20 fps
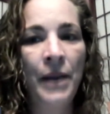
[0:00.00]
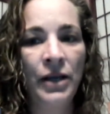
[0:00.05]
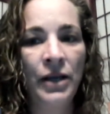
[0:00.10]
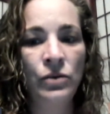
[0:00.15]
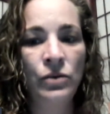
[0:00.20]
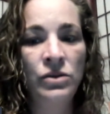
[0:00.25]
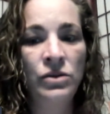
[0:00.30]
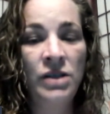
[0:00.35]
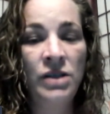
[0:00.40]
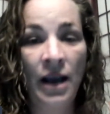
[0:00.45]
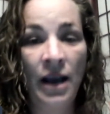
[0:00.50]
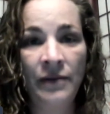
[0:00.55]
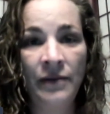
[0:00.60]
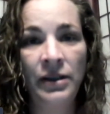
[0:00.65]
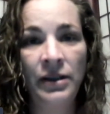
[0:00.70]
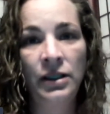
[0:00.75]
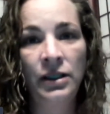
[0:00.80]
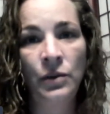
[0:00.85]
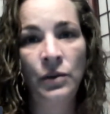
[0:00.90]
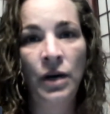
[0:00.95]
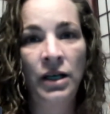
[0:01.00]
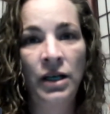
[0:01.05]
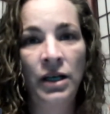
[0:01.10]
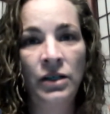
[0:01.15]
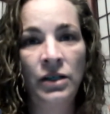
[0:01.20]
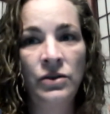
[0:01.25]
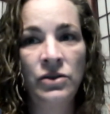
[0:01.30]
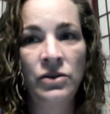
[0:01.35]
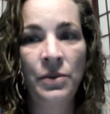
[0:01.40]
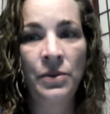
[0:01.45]
But you definitely want
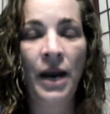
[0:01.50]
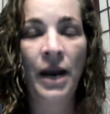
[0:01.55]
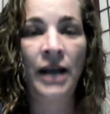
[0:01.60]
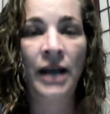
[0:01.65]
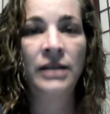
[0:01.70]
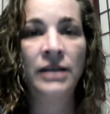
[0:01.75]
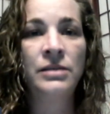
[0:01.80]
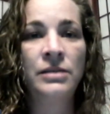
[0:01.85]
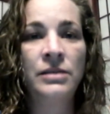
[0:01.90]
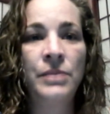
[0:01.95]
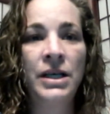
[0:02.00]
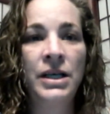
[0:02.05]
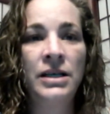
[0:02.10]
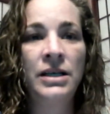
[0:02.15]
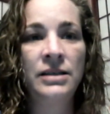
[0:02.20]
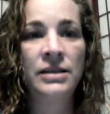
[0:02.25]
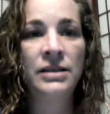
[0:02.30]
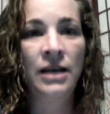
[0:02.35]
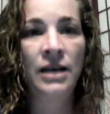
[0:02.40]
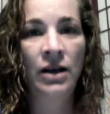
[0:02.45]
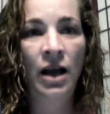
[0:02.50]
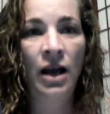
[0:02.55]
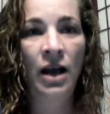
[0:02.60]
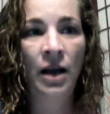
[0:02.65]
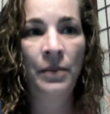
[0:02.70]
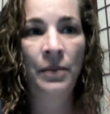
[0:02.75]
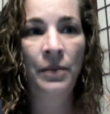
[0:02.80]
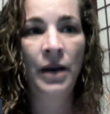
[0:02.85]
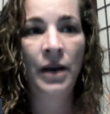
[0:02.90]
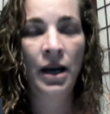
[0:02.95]
to use some ice because that'll
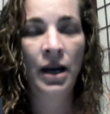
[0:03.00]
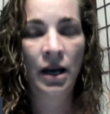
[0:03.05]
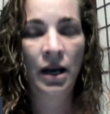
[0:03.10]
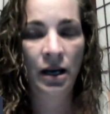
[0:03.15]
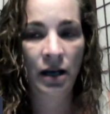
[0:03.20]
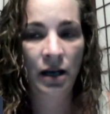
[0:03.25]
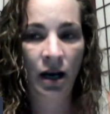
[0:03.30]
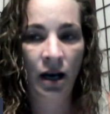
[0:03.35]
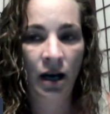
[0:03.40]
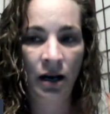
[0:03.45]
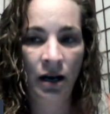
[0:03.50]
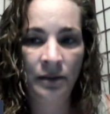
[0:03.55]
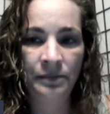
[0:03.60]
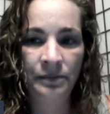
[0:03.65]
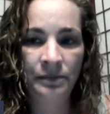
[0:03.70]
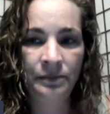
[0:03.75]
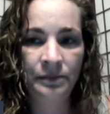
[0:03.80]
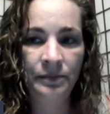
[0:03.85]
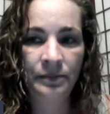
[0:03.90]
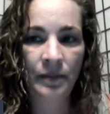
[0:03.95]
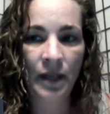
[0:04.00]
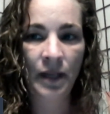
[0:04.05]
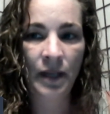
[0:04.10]
help um,